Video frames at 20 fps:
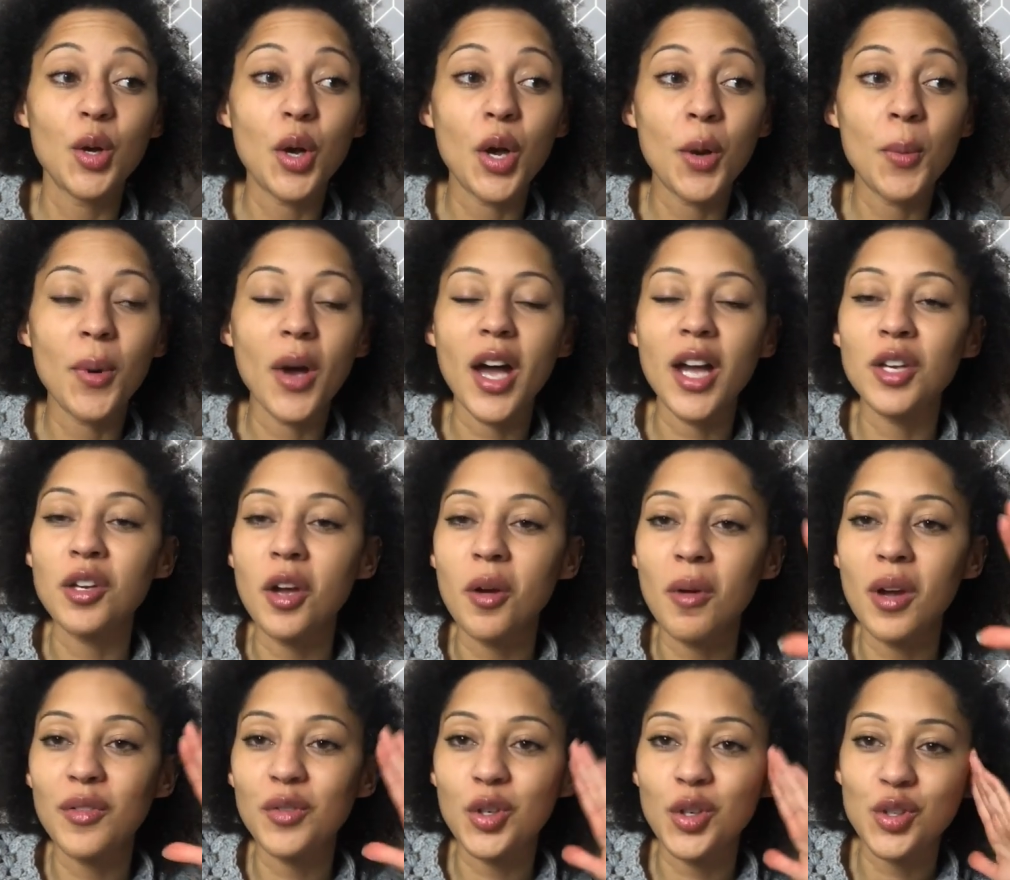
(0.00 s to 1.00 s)
but I know
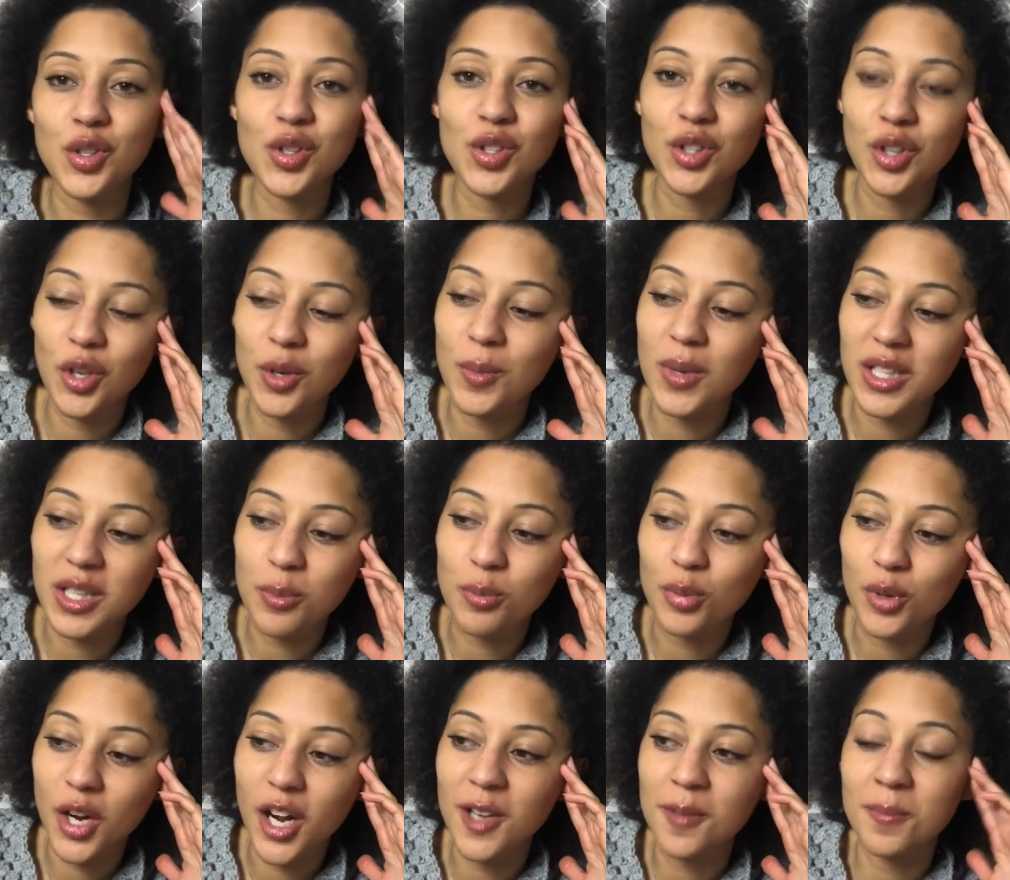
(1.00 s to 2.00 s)
I've got so many
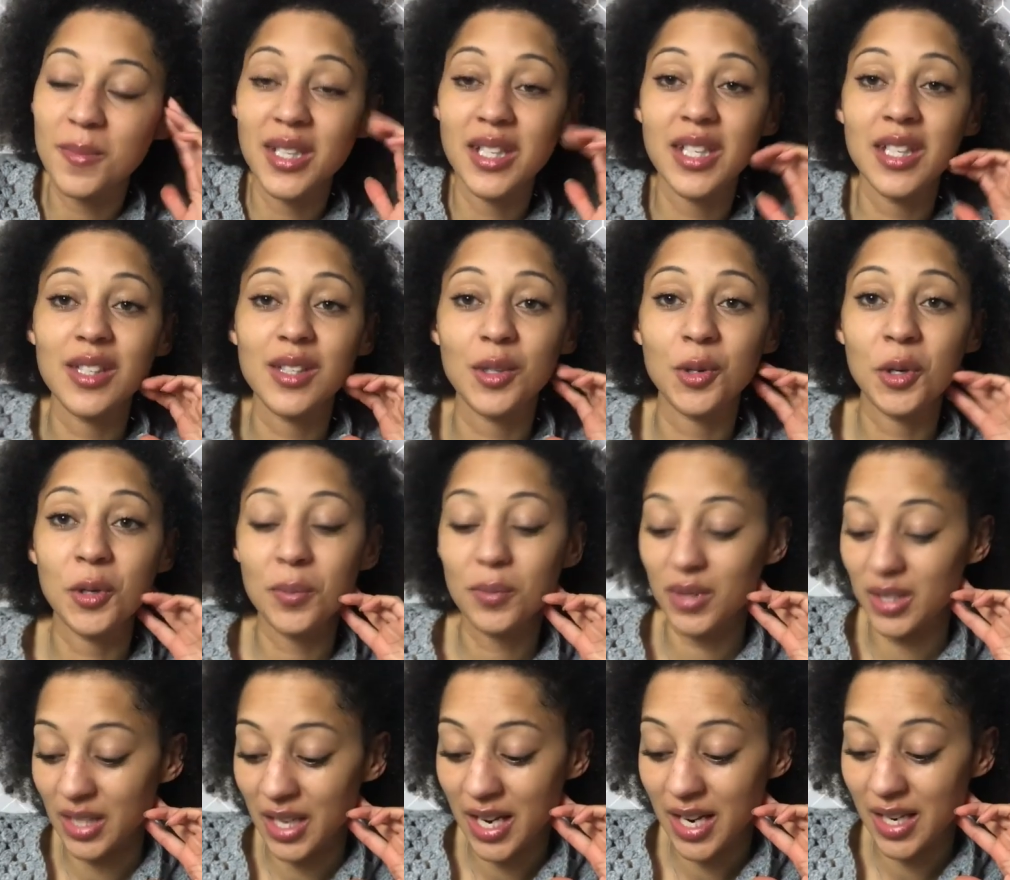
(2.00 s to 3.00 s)
bright minis
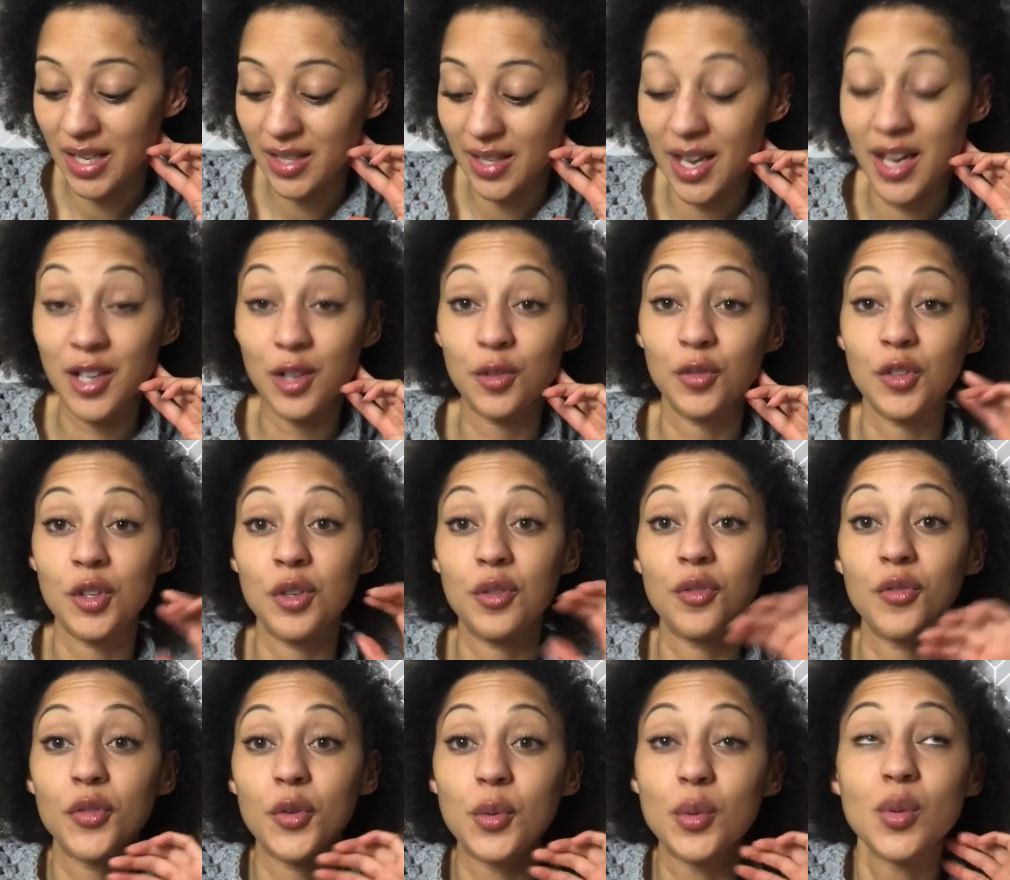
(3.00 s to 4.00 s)
upstairs and a few
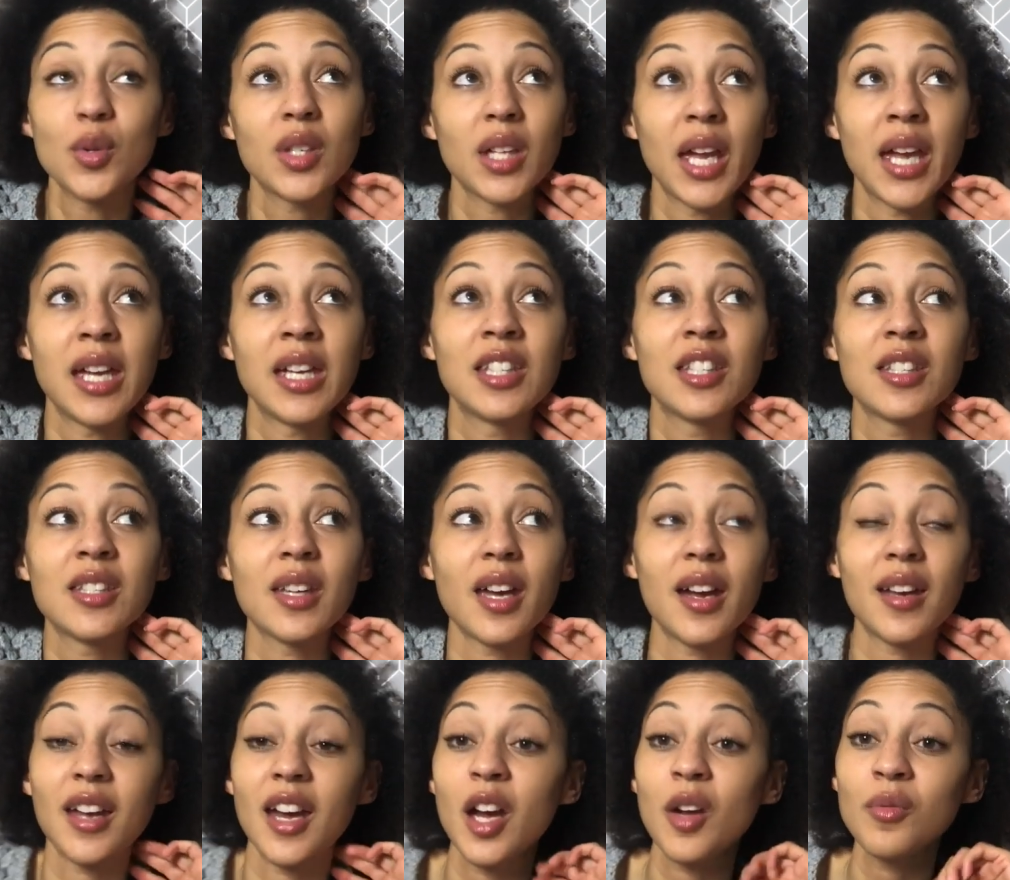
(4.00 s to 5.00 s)
full skeins
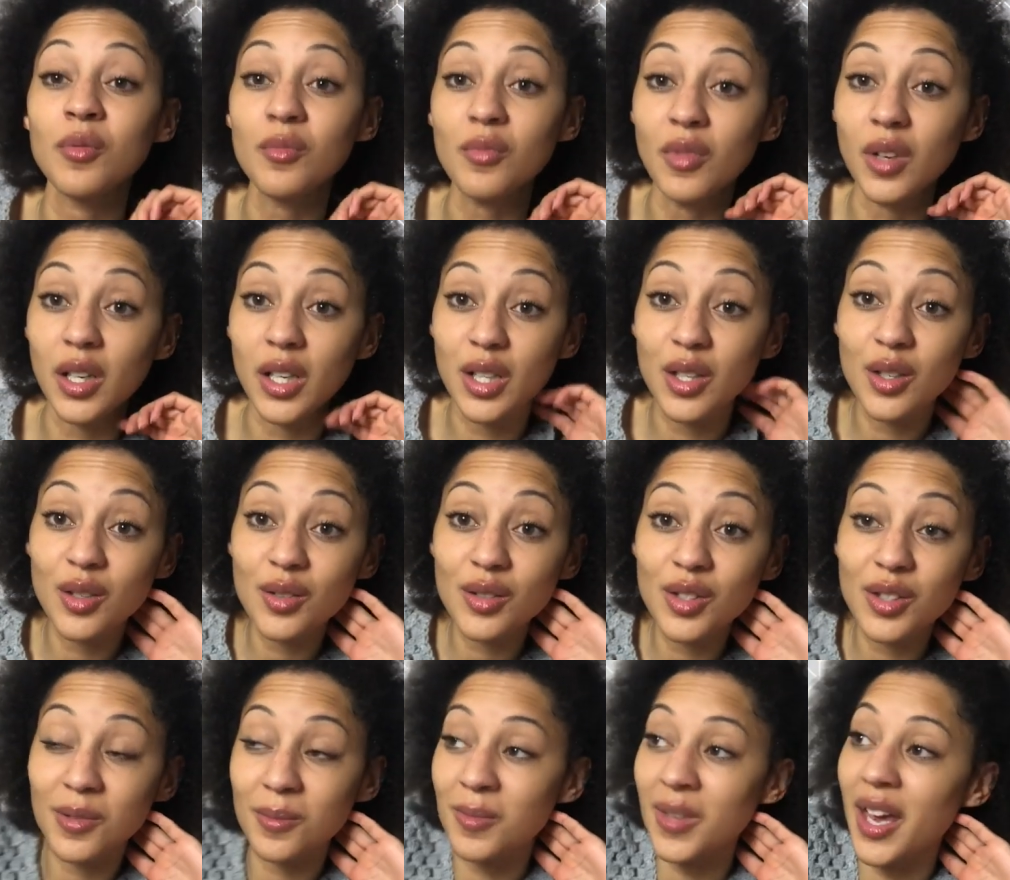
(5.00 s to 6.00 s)
and haven't really
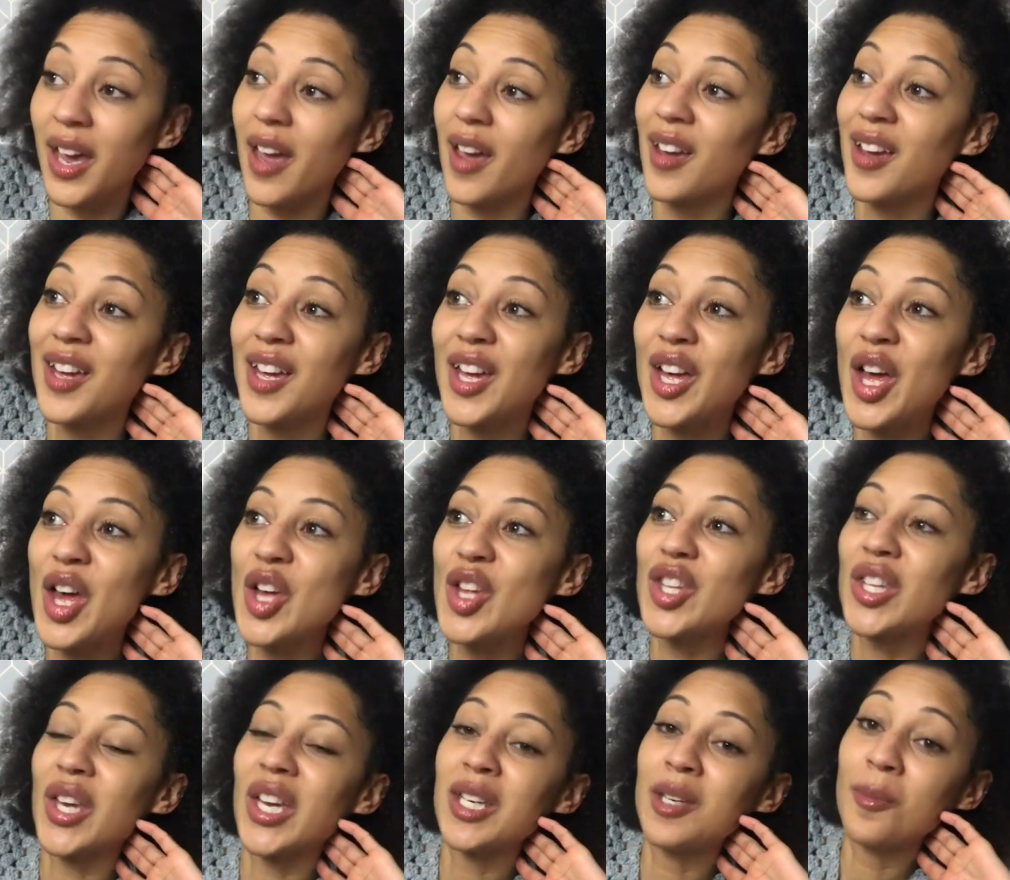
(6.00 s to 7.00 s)
used them yet,
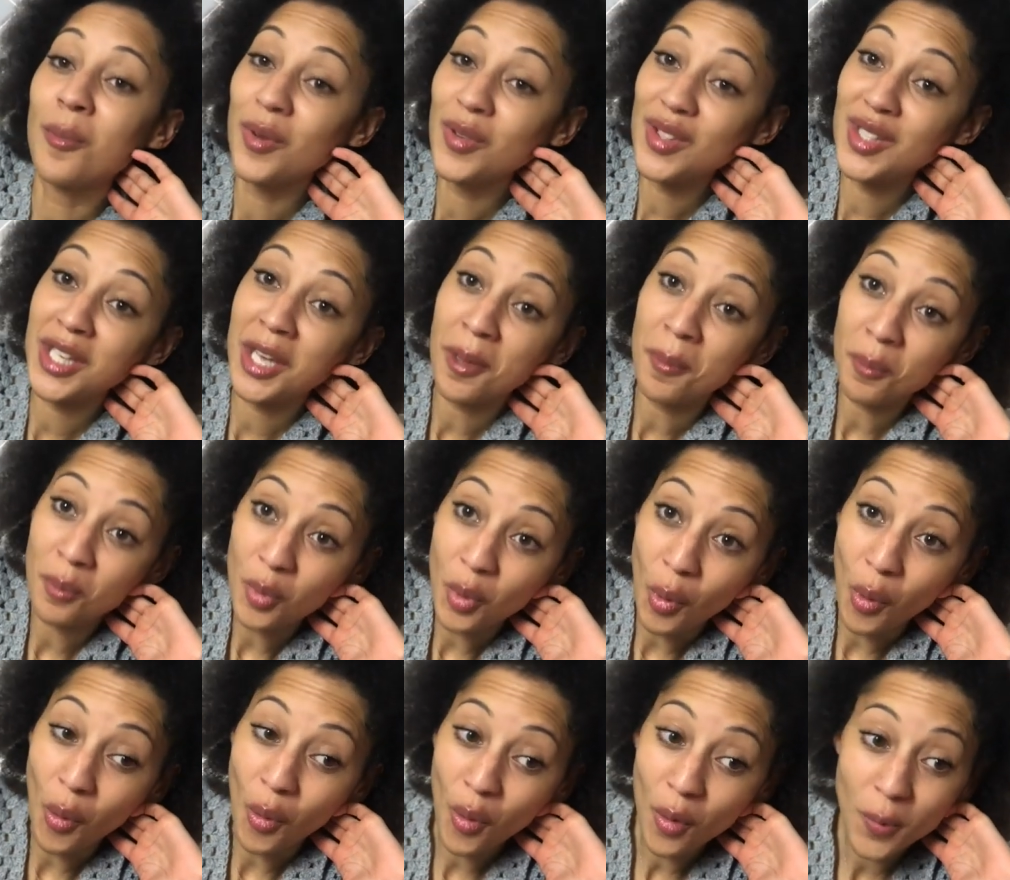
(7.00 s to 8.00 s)
so I didn't want to get
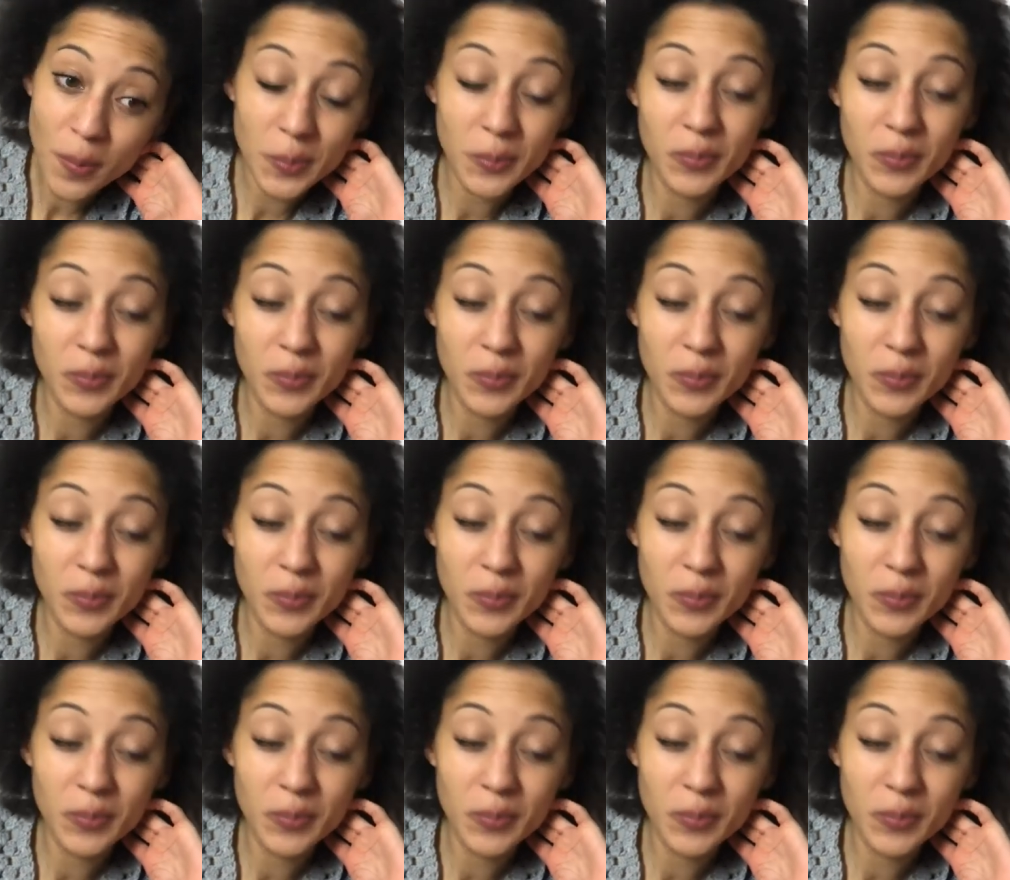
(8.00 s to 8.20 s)
more,